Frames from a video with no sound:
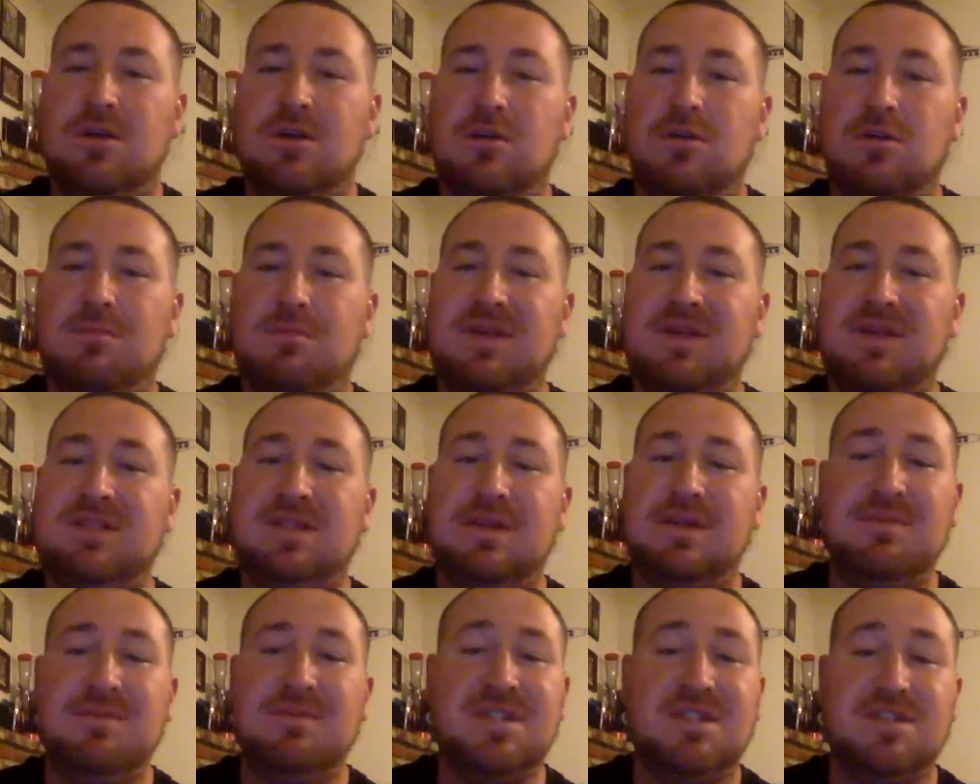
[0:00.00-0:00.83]
Ben
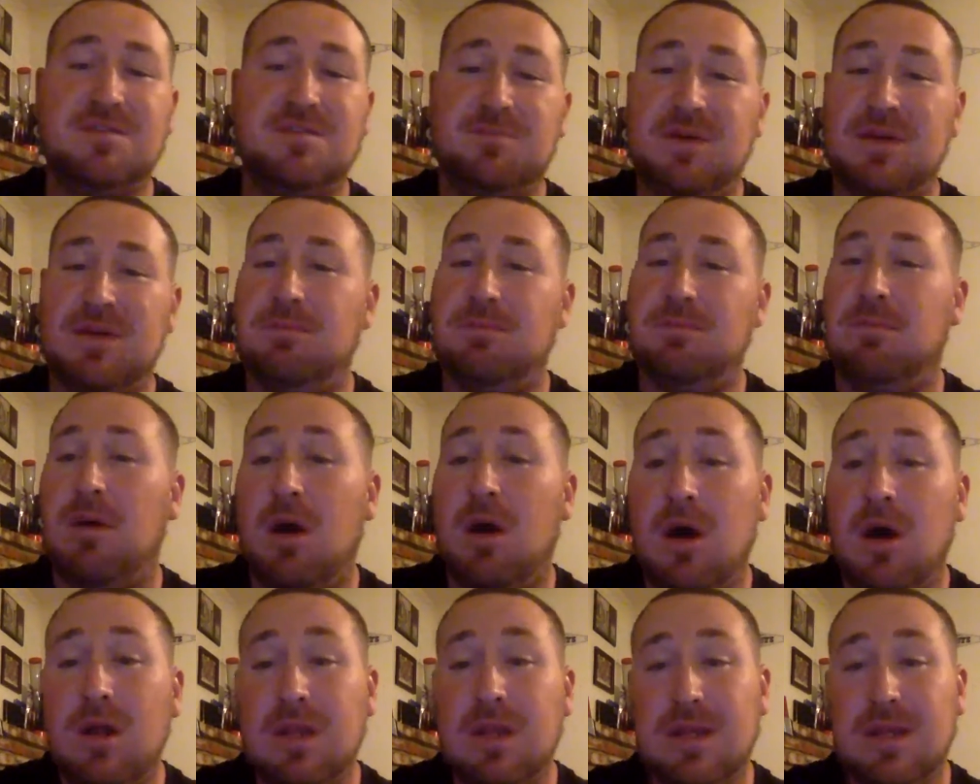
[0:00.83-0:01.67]
Simmons has been
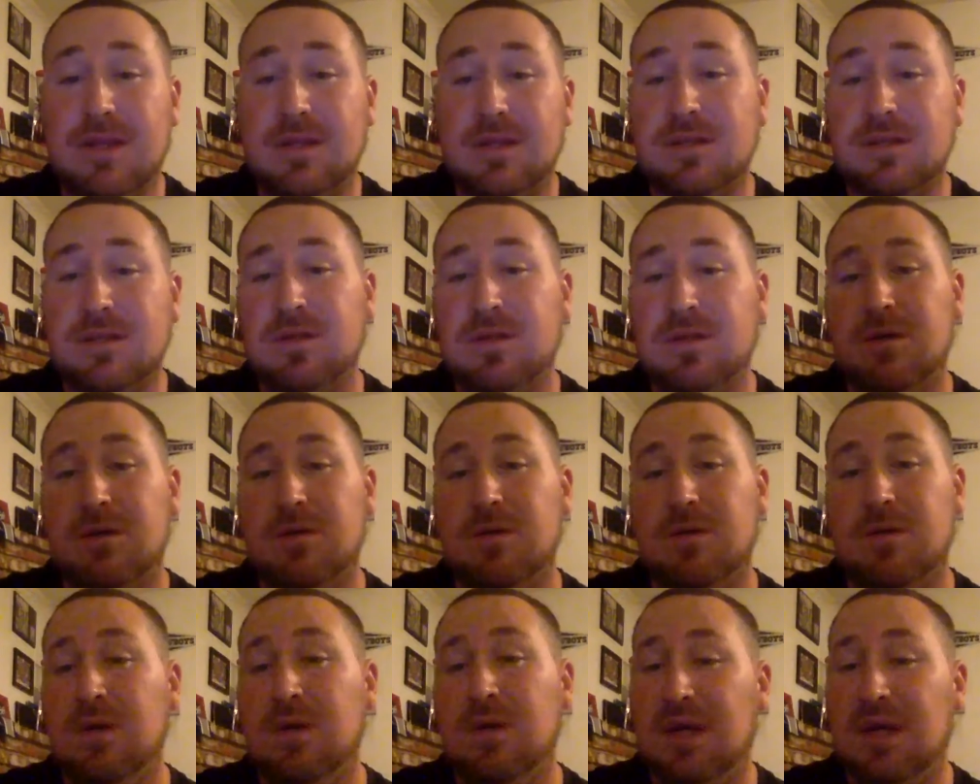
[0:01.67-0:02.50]
balling,
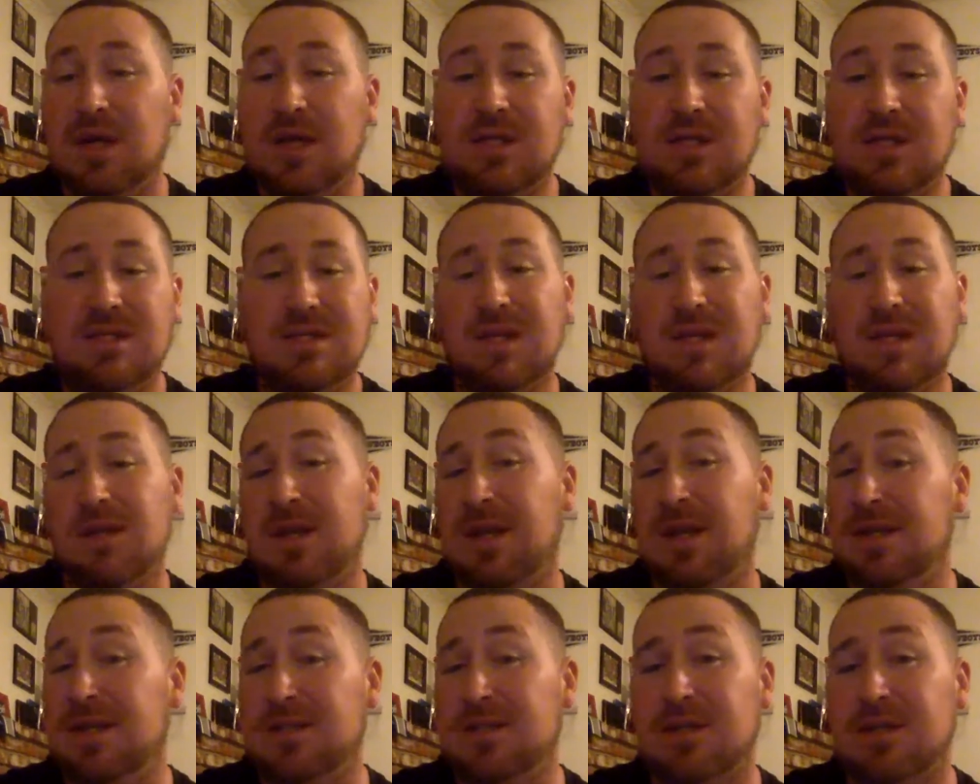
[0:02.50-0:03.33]
so he's
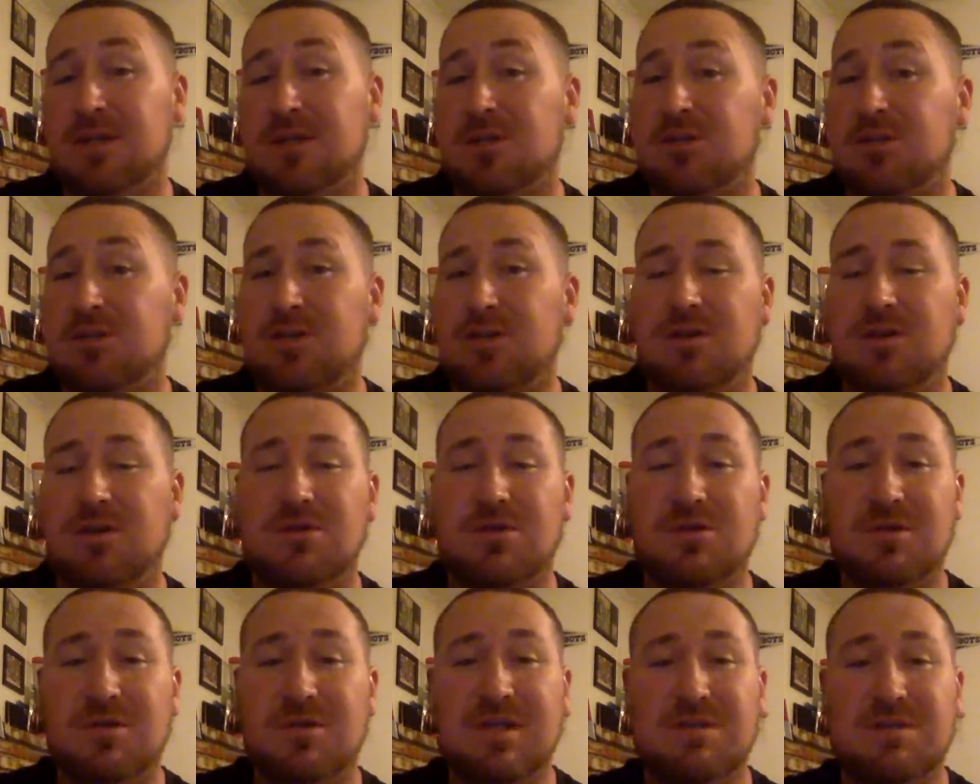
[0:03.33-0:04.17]
gonna
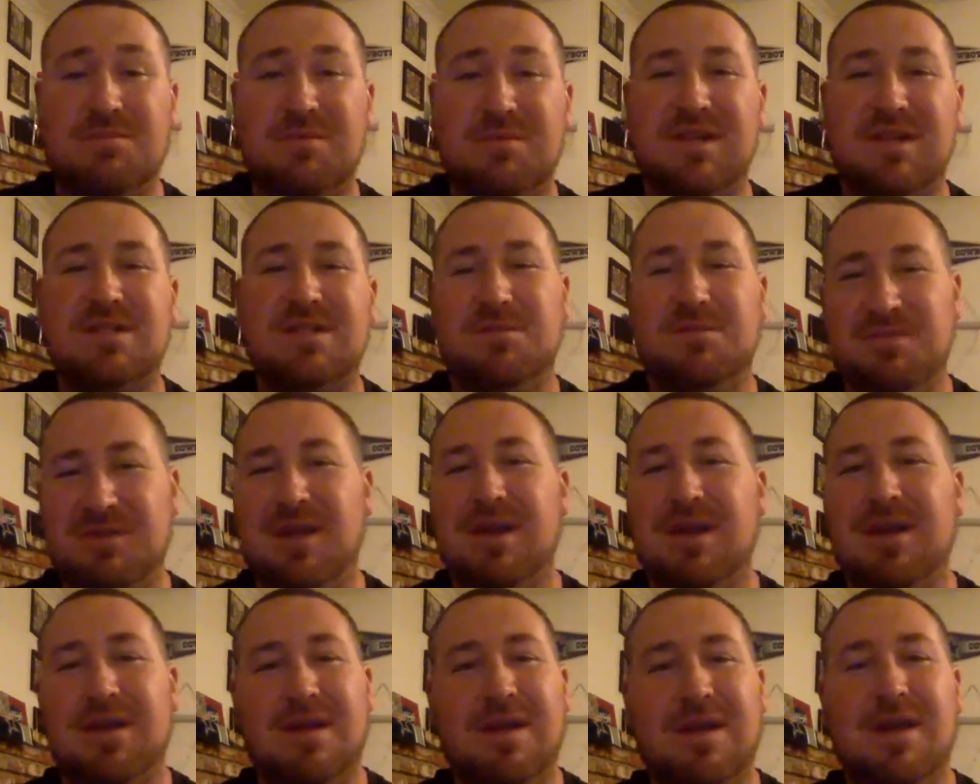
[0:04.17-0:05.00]
do his best to be
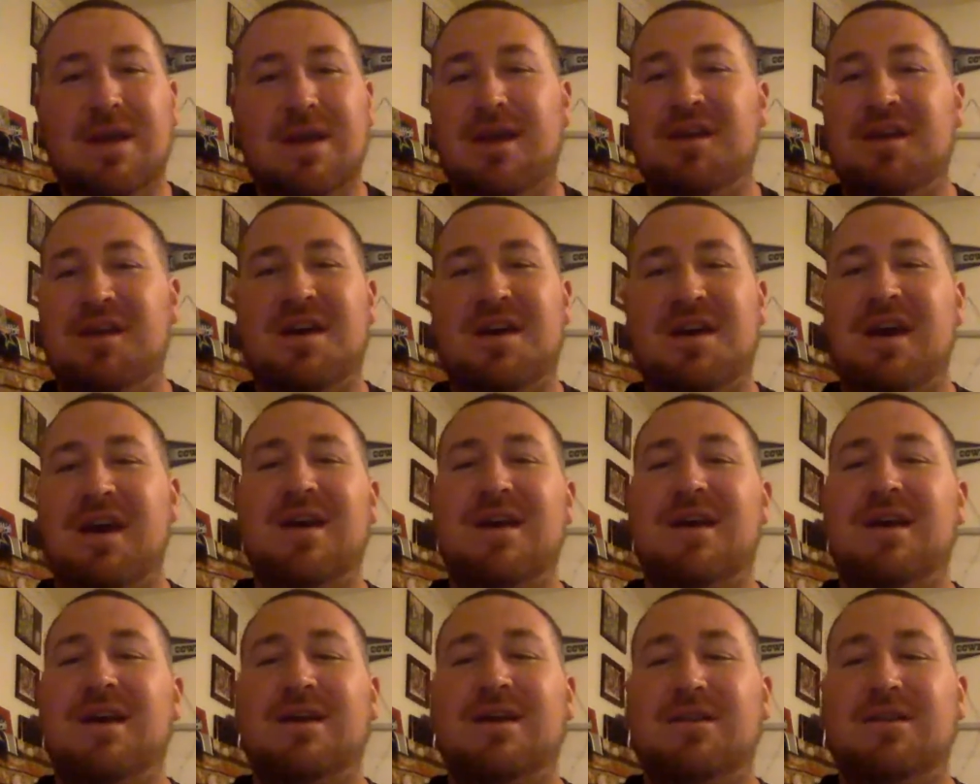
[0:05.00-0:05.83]
like, yeah, I
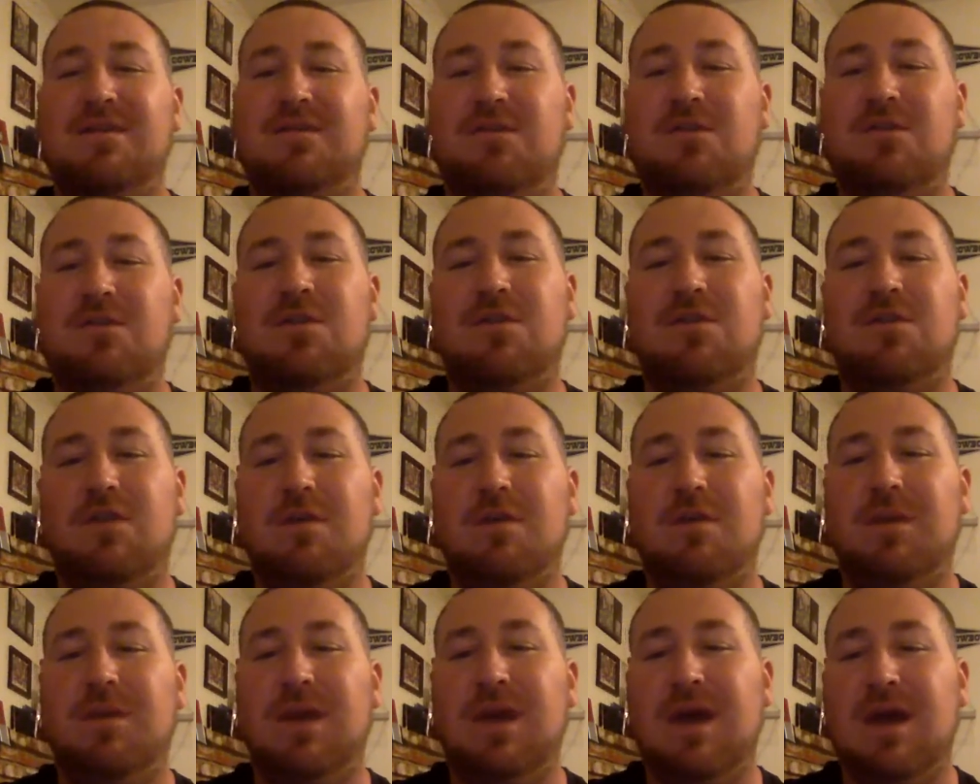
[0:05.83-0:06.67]
ain't gonna fall far
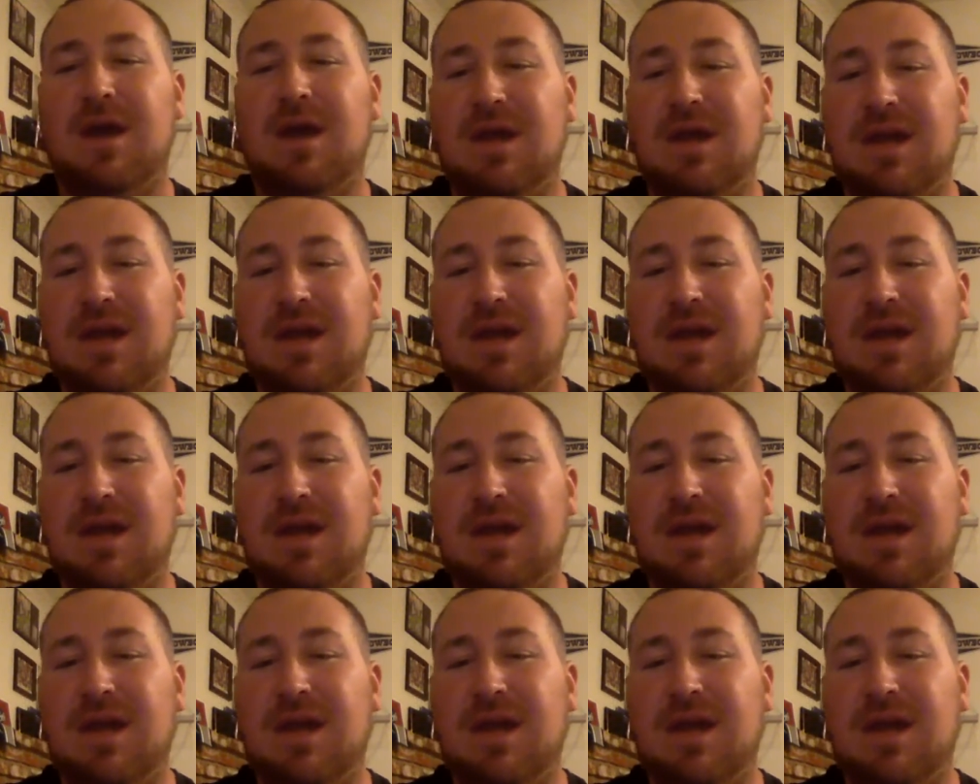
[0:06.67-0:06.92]
behind.